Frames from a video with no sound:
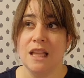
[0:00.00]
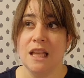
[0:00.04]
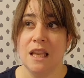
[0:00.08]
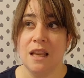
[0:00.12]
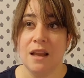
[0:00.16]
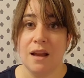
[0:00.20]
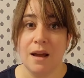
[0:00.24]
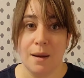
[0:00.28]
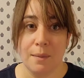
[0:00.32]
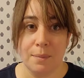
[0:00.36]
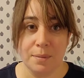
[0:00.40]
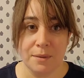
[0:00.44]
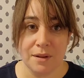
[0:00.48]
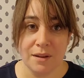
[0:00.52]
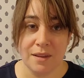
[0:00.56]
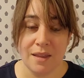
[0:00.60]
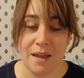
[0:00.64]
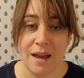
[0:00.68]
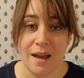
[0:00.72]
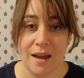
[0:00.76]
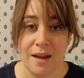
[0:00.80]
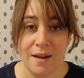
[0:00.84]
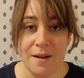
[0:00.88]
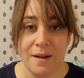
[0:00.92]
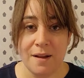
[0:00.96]
leading up to
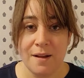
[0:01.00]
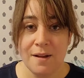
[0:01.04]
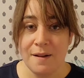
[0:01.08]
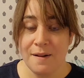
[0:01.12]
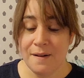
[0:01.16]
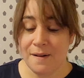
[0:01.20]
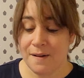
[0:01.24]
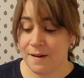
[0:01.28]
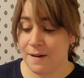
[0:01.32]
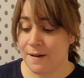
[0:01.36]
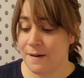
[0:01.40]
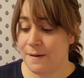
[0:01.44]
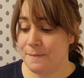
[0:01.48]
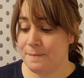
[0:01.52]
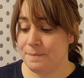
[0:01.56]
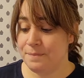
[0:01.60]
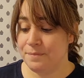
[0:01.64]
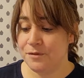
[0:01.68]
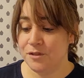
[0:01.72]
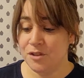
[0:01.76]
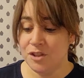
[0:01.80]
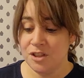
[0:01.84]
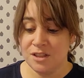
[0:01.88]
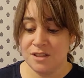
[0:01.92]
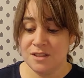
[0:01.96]
that,
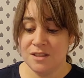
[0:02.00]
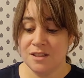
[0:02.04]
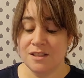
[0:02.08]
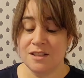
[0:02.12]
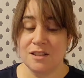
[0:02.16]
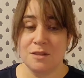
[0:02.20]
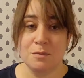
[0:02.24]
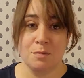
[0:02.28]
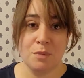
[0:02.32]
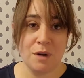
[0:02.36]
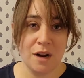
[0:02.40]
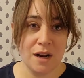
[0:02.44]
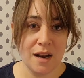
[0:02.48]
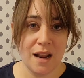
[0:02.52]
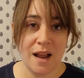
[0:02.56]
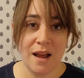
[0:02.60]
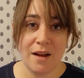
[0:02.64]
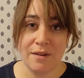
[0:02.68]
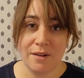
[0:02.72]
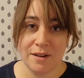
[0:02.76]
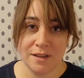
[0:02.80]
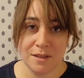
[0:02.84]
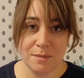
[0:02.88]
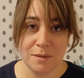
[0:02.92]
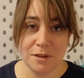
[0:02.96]
just to spread it
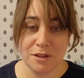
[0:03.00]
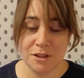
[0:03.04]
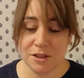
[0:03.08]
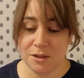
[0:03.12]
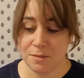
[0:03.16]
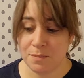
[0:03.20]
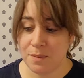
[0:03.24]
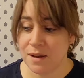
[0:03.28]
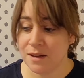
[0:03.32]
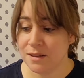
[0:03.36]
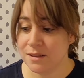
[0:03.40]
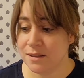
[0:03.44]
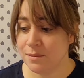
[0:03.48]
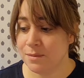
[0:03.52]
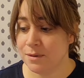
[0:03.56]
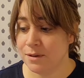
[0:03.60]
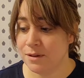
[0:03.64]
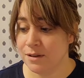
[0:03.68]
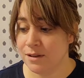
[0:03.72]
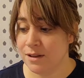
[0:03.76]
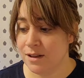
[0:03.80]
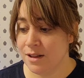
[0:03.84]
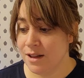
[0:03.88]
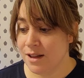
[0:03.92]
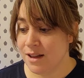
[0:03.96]
out as much as
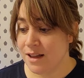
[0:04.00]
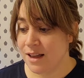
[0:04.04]
possible.